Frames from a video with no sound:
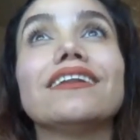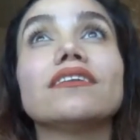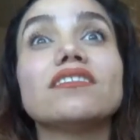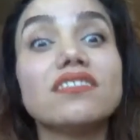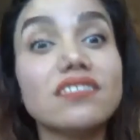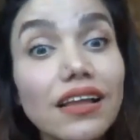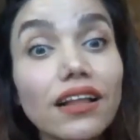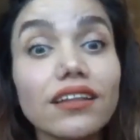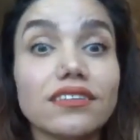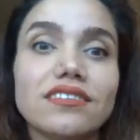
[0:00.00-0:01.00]

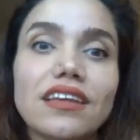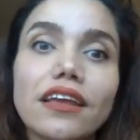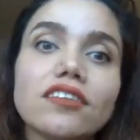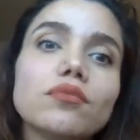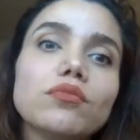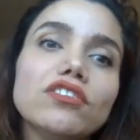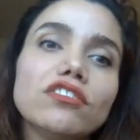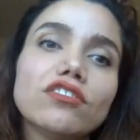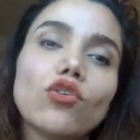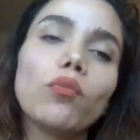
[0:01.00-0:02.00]
still it takes me
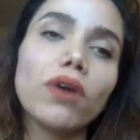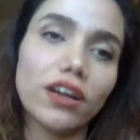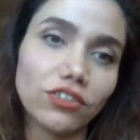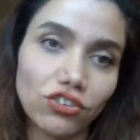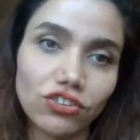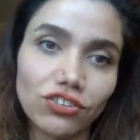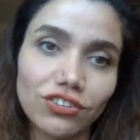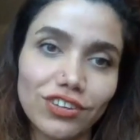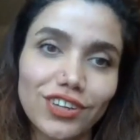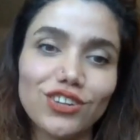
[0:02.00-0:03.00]
so much
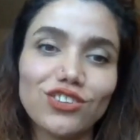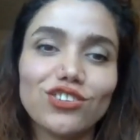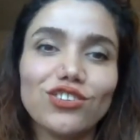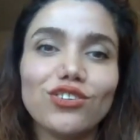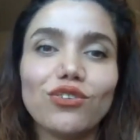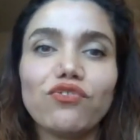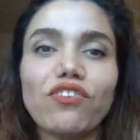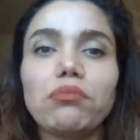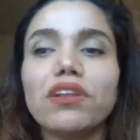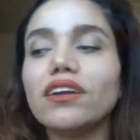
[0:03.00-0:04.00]
to
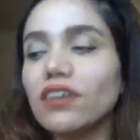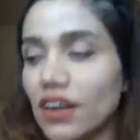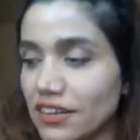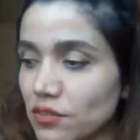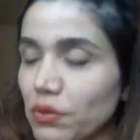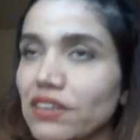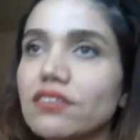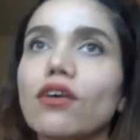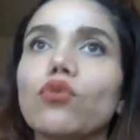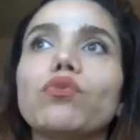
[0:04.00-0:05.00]
familiarize
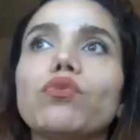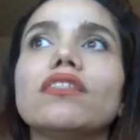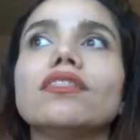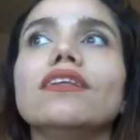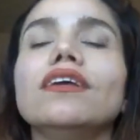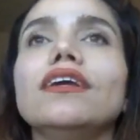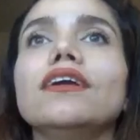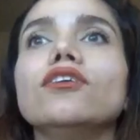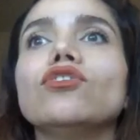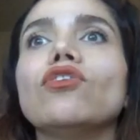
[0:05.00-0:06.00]
myself with
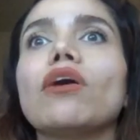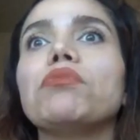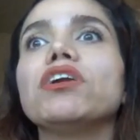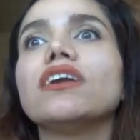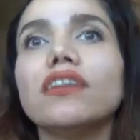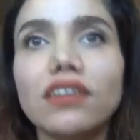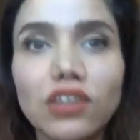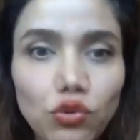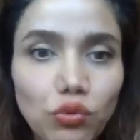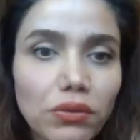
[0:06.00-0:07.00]
the American
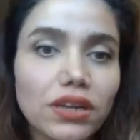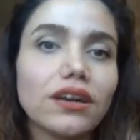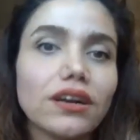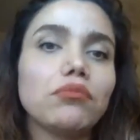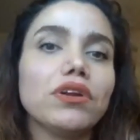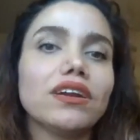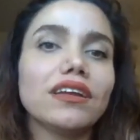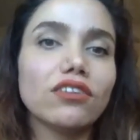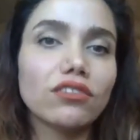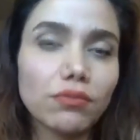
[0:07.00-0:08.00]
humor,
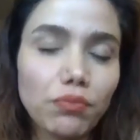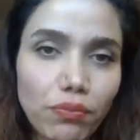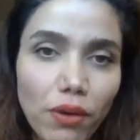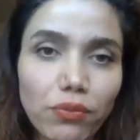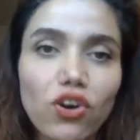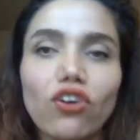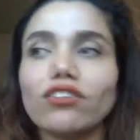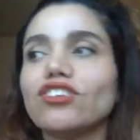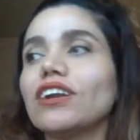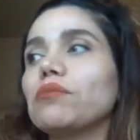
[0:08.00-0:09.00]
American pop
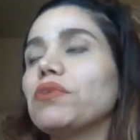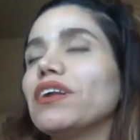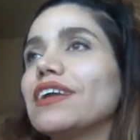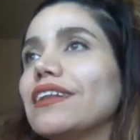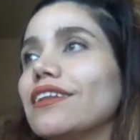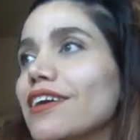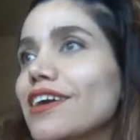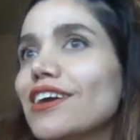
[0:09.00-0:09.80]
culture, American